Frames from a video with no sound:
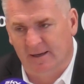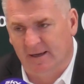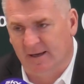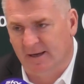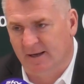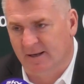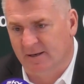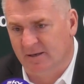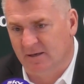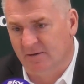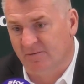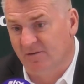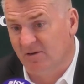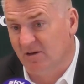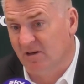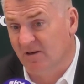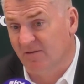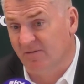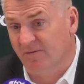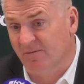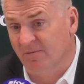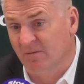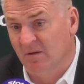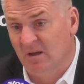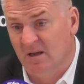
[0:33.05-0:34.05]
and if you
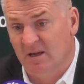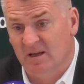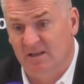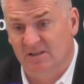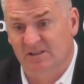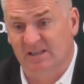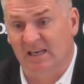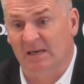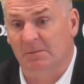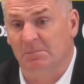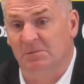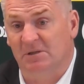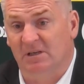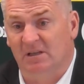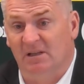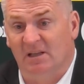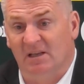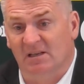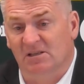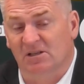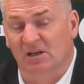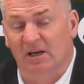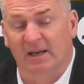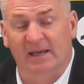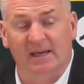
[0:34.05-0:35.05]
give teams in
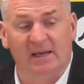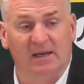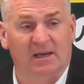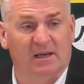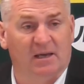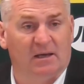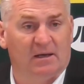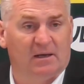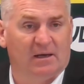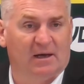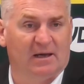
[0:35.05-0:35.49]
this league